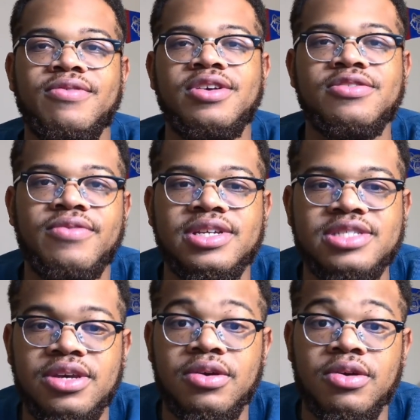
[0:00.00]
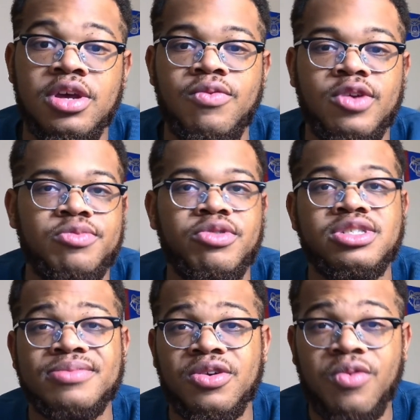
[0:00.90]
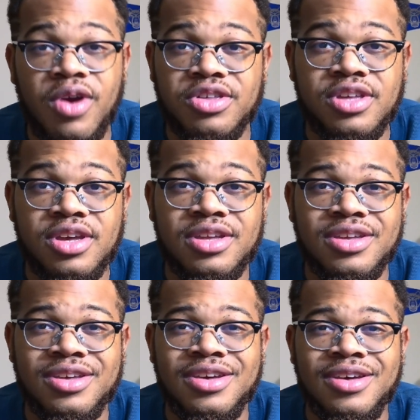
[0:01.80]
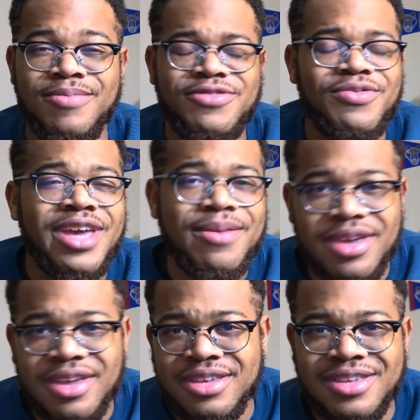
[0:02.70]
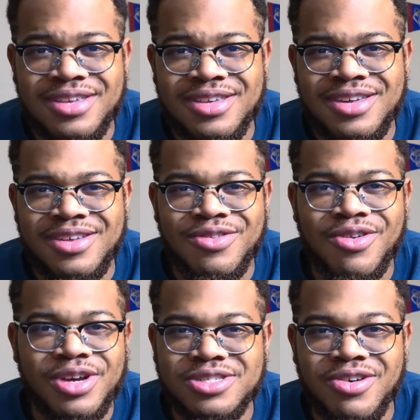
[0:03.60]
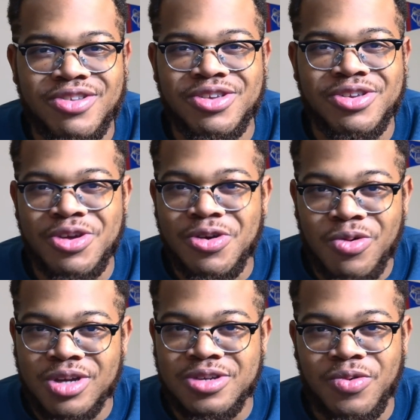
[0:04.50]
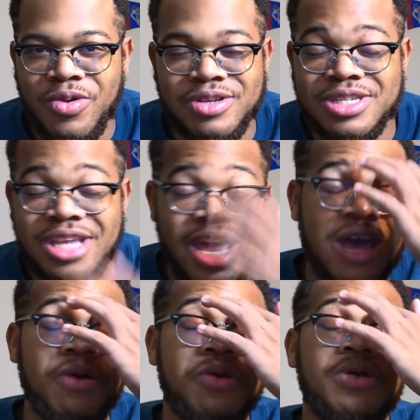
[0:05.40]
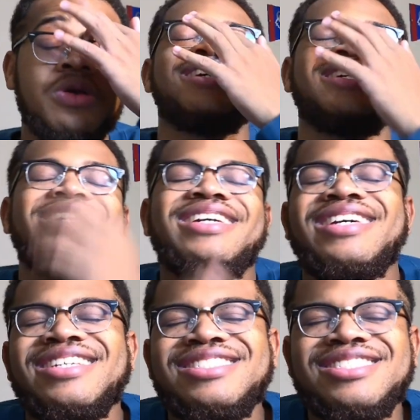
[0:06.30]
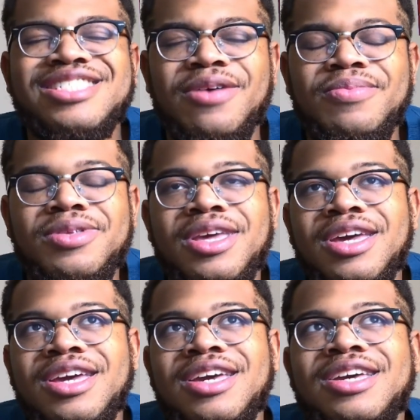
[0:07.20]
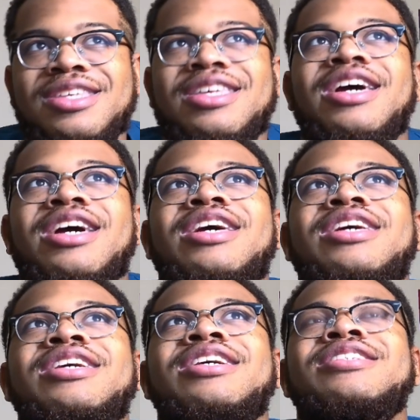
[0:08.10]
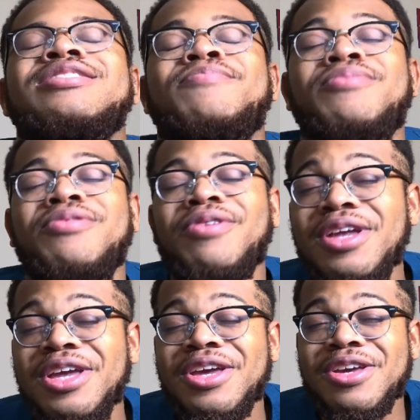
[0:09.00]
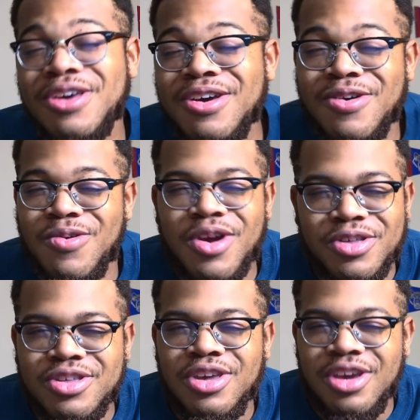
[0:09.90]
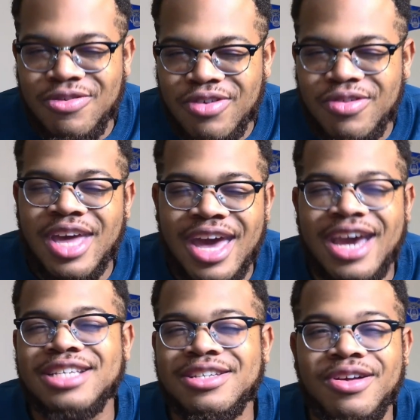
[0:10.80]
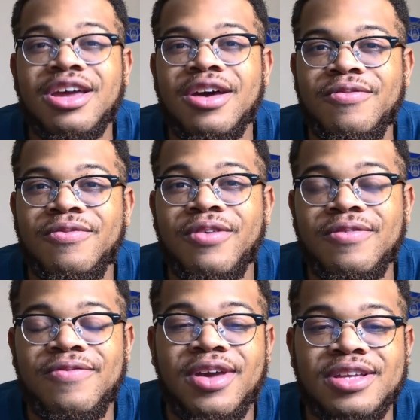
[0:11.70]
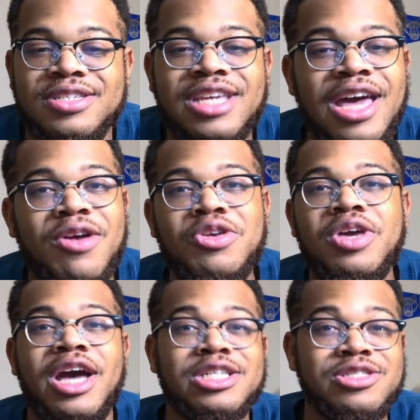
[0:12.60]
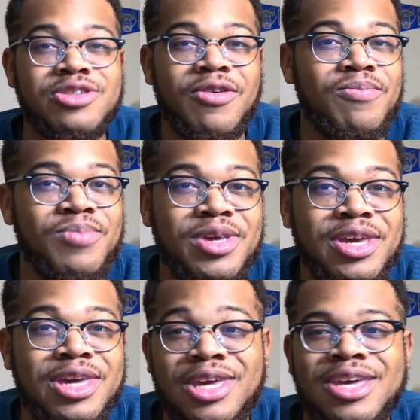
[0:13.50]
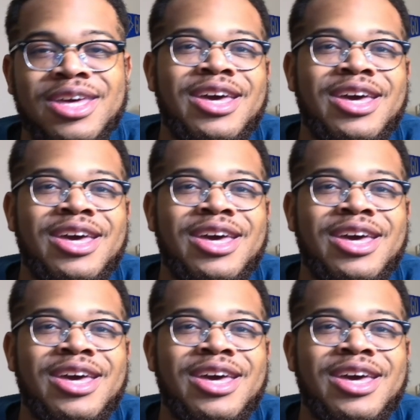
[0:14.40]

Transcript: 2022, which brings up the question between him and Logan Sargeant, who was the worst? Now, it is something that is a pretty good question you can really ask a lot of F1 fans. Now, you guys know me.